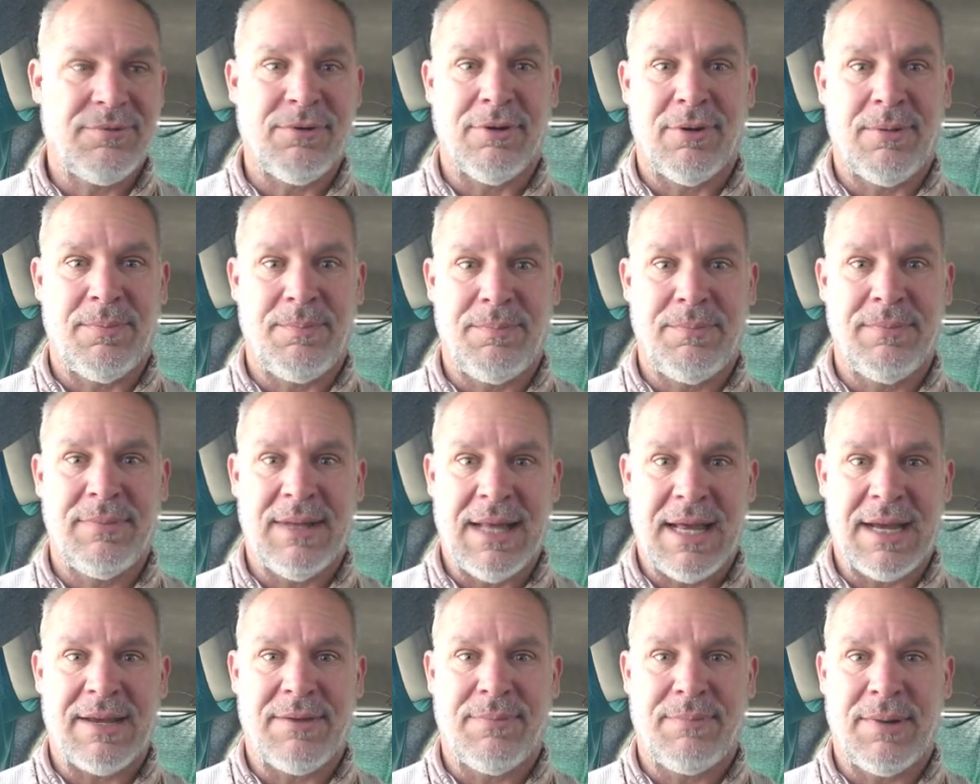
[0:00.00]
for
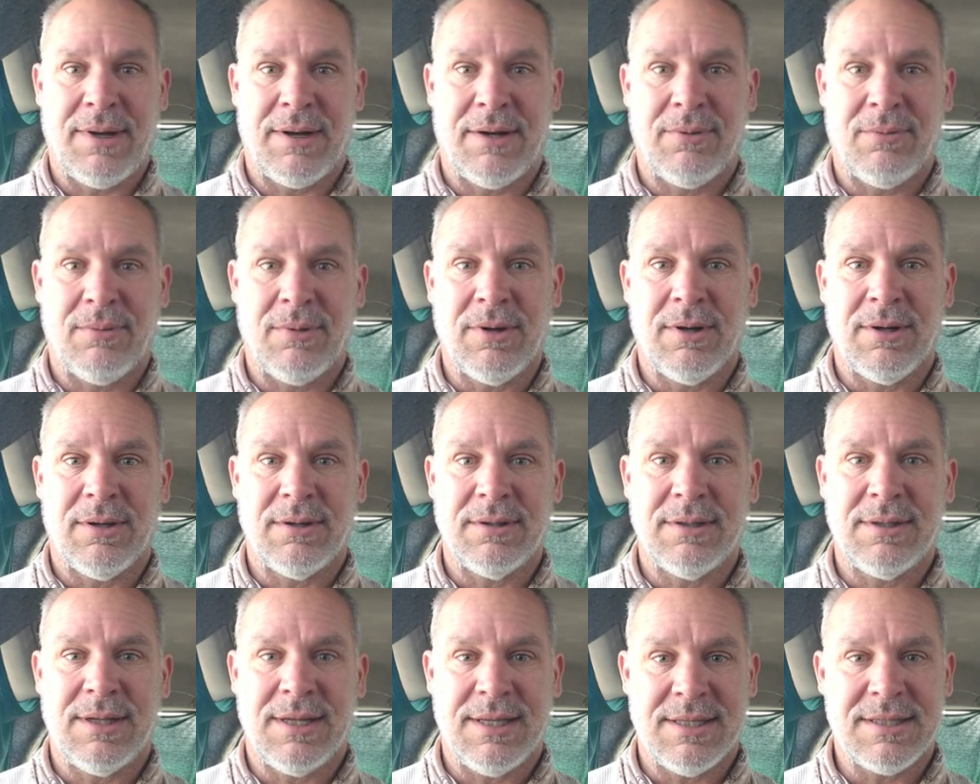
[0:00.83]
lack of a better
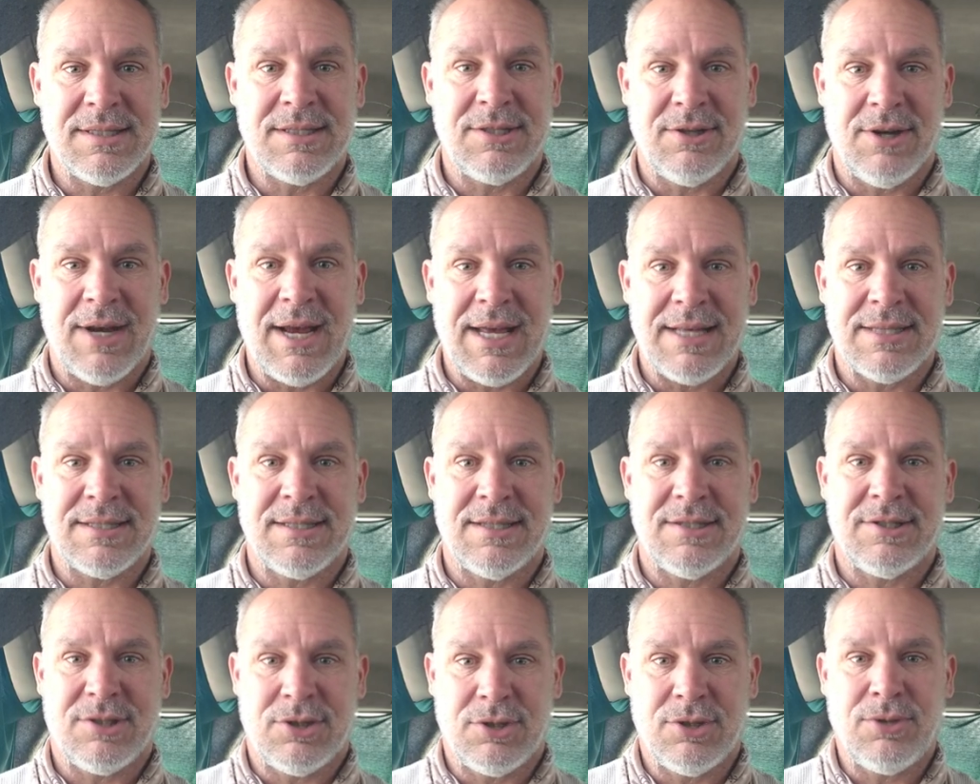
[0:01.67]
word. It's your
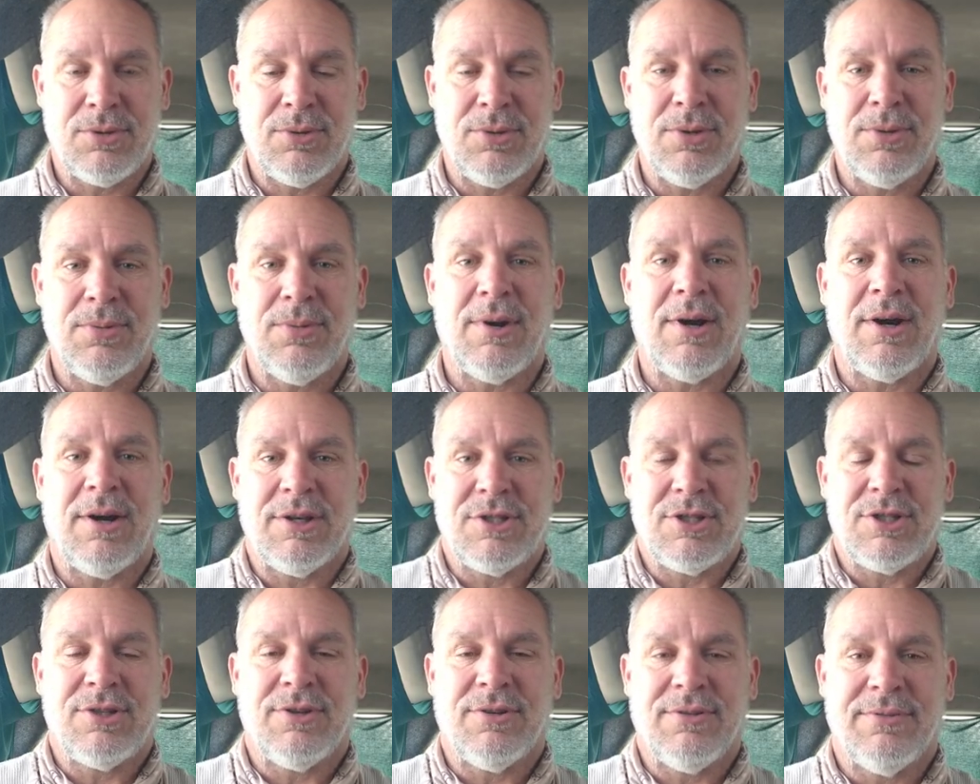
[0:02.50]
essence. It's who you
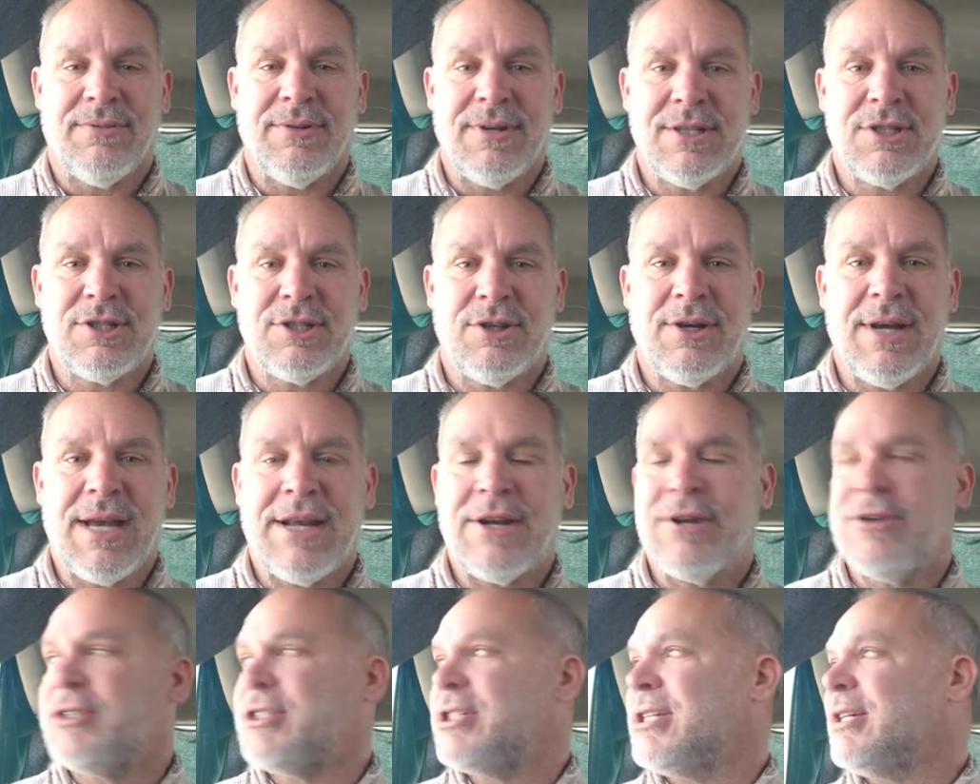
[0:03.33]
are. It's your
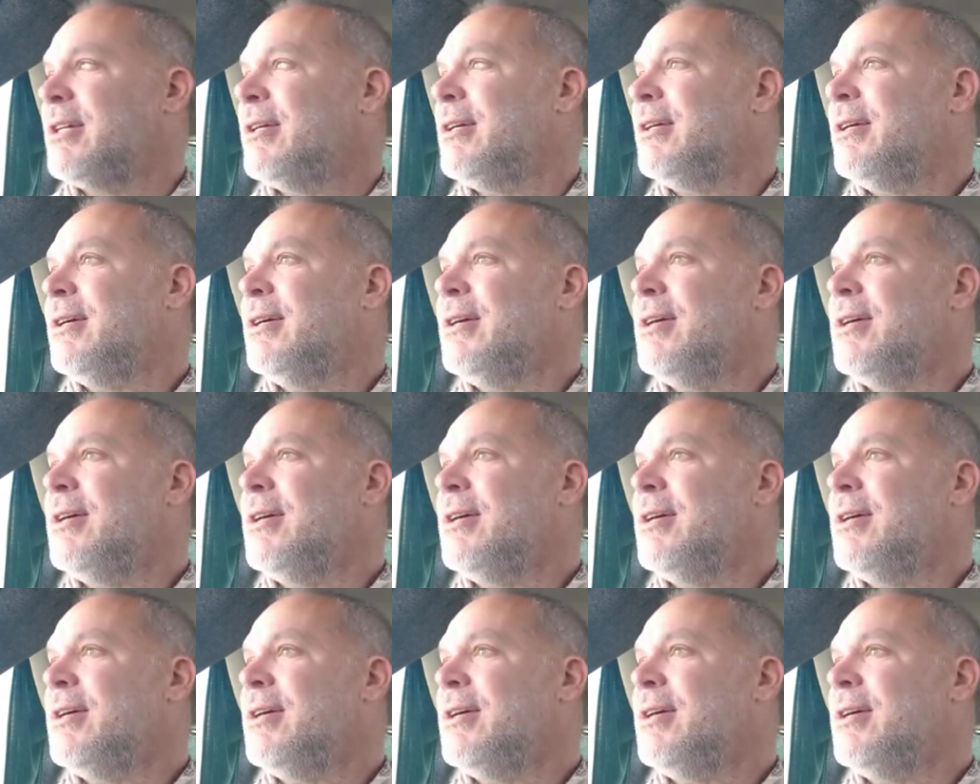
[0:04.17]
energy.